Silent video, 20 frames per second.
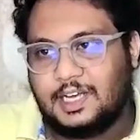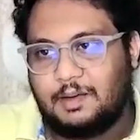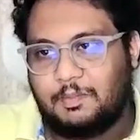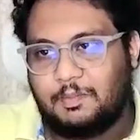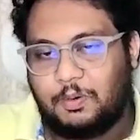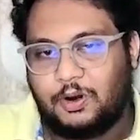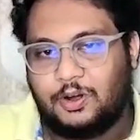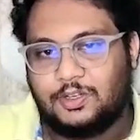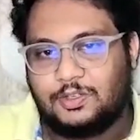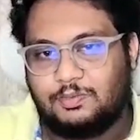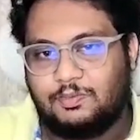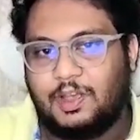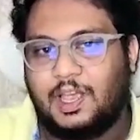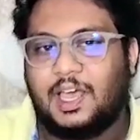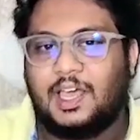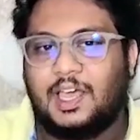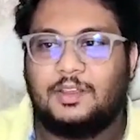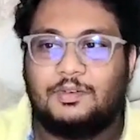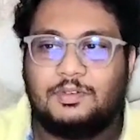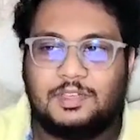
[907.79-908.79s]
approach
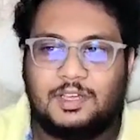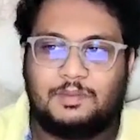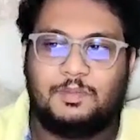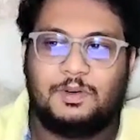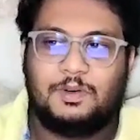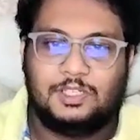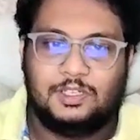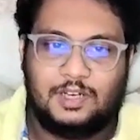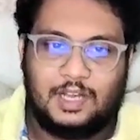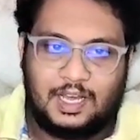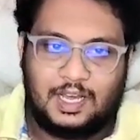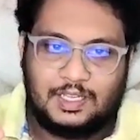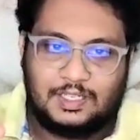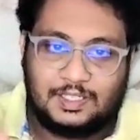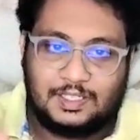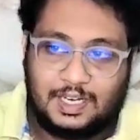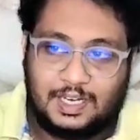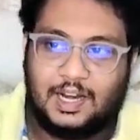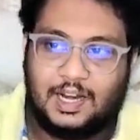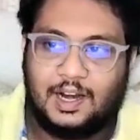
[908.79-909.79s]
where user persona is
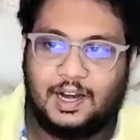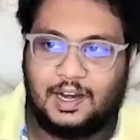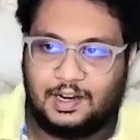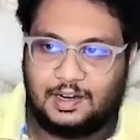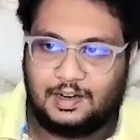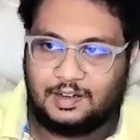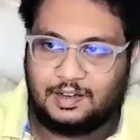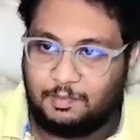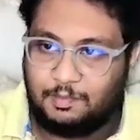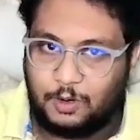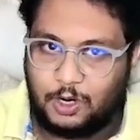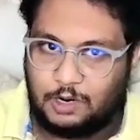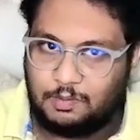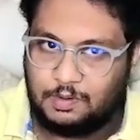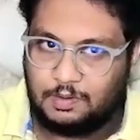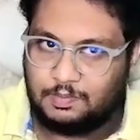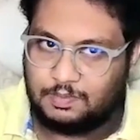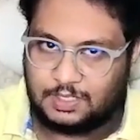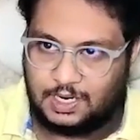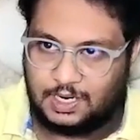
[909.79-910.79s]
needed in the
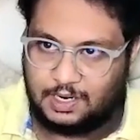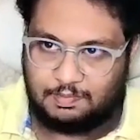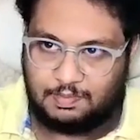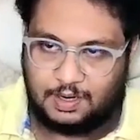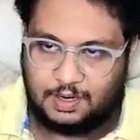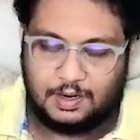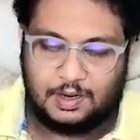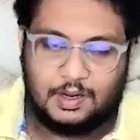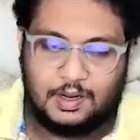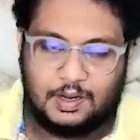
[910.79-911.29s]
problem statement